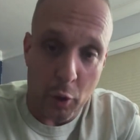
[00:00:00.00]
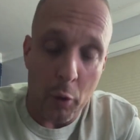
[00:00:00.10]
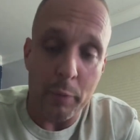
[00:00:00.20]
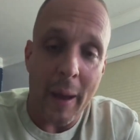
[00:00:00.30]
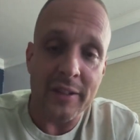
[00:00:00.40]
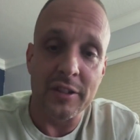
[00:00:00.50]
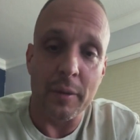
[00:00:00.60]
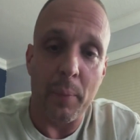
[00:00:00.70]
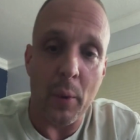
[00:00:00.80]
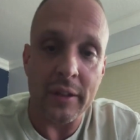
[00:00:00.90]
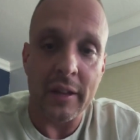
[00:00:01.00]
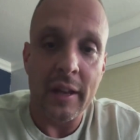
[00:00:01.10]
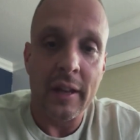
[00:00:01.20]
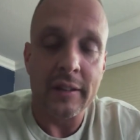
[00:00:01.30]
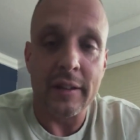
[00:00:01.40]
goes back to the point
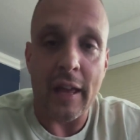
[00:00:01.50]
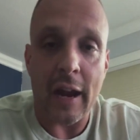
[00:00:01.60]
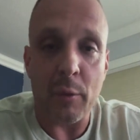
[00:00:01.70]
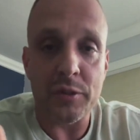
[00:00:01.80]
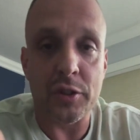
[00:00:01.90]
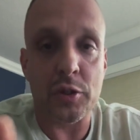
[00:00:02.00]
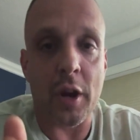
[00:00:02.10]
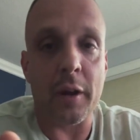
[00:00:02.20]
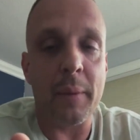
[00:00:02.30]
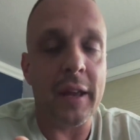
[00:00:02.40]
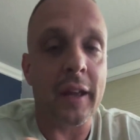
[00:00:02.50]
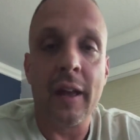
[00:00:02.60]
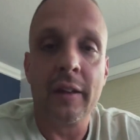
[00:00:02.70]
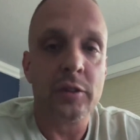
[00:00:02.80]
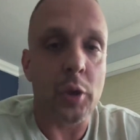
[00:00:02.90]
that I was just trying to make.
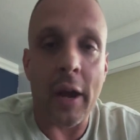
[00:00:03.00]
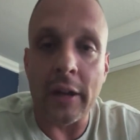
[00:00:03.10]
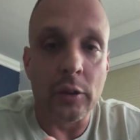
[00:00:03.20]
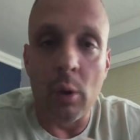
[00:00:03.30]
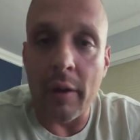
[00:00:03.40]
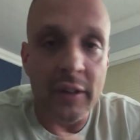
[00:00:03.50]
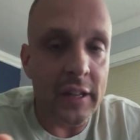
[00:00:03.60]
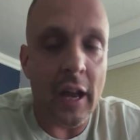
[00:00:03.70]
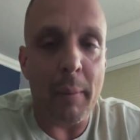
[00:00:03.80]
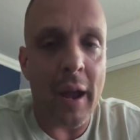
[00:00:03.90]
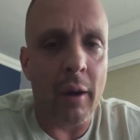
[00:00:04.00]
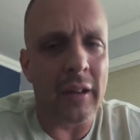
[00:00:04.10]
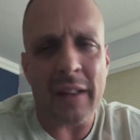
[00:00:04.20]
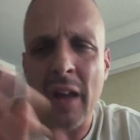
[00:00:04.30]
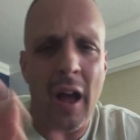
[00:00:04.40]
Trying to do everything on my
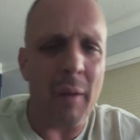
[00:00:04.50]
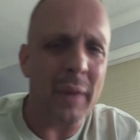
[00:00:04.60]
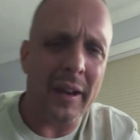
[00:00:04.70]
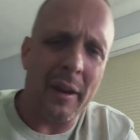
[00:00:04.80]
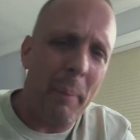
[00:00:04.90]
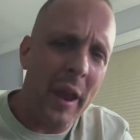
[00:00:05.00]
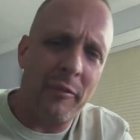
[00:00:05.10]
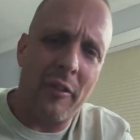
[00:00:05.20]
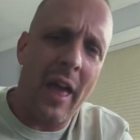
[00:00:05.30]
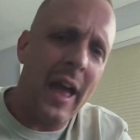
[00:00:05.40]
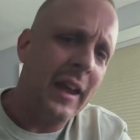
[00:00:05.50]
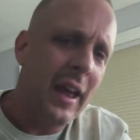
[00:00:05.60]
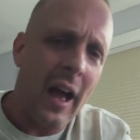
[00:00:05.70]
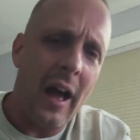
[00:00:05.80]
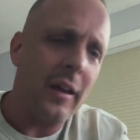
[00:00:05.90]
own, like, no, I'm not gonna pay for that.
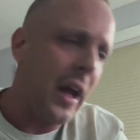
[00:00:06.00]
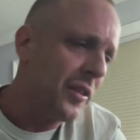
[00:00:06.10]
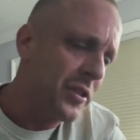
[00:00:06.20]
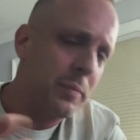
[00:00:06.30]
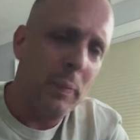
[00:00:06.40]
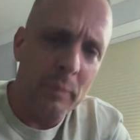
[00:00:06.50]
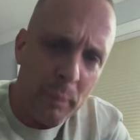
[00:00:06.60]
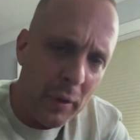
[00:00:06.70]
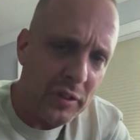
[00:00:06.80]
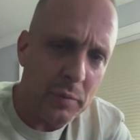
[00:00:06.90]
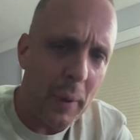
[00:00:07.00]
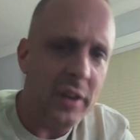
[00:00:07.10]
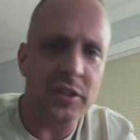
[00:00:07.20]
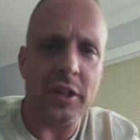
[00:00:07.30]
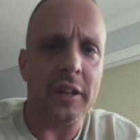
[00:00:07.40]
I'll just put a
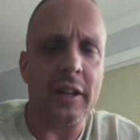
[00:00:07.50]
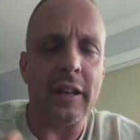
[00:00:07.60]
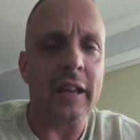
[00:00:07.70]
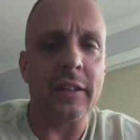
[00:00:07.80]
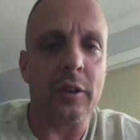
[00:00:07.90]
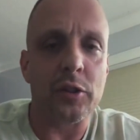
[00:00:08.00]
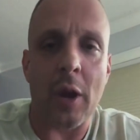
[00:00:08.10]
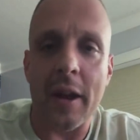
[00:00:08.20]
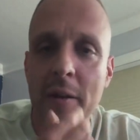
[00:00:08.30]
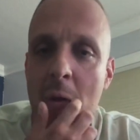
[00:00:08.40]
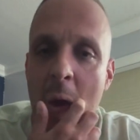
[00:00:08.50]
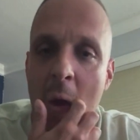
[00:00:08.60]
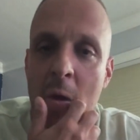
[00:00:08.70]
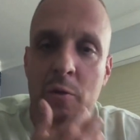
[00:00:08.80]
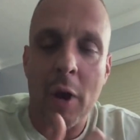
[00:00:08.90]
spreadsheet and
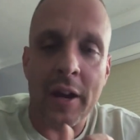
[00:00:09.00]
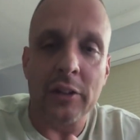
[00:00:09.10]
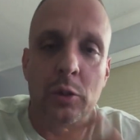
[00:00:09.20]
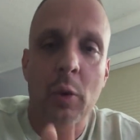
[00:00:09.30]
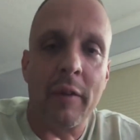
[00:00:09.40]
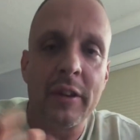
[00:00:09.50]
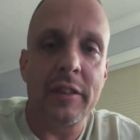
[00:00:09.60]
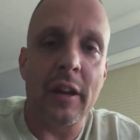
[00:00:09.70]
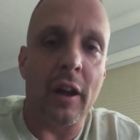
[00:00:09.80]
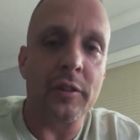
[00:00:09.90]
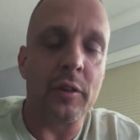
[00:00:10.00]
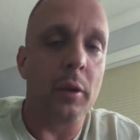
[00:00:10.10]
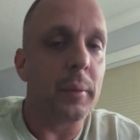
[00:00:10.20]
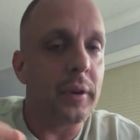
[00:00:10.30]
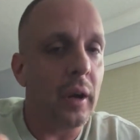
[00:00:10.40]
trying to do everything on your
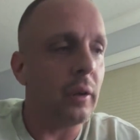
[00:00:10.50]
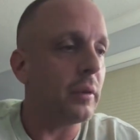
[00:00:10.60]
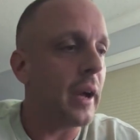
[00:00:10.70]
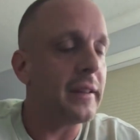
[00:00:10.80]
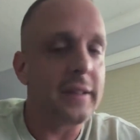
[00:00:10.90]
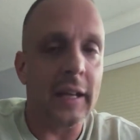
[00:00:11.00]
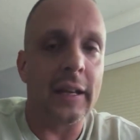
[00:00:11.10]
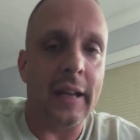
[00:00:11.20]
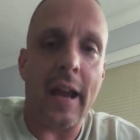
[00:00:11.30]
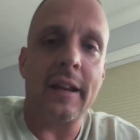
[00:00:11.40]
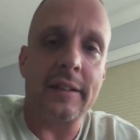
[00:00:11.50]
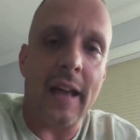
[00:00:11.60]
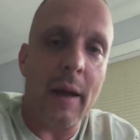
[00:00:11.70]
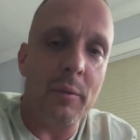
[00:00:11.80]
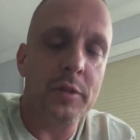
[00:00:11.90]
own. But no, I delegated
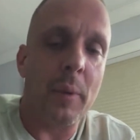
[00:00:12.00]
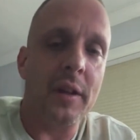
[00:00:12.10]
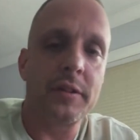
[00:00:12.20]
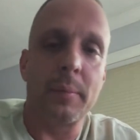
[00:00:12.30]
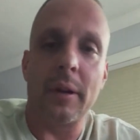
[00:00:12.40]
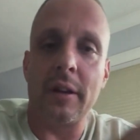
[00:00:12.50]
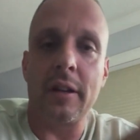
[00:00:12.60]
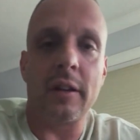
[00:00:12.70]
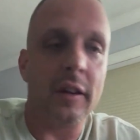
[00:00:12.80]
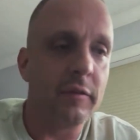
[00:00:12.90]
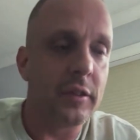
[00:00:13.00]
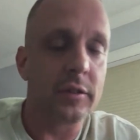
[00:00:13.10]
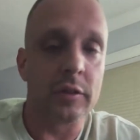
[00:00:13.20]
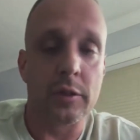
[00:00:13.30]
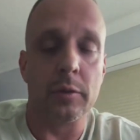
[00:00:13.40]
that responsibility
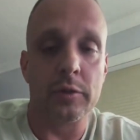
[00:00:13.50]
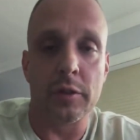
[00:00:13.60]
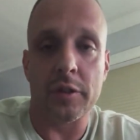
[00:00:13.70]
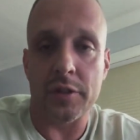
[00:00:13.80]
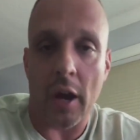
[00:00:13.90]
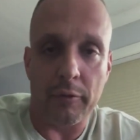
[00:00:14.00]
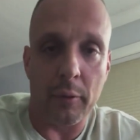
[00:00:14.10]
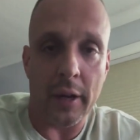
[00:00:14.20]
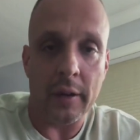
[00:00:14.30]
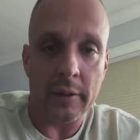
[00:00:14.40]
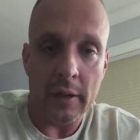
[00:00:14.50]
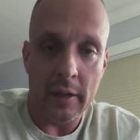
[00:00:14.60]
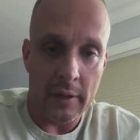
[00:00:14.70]
to the software.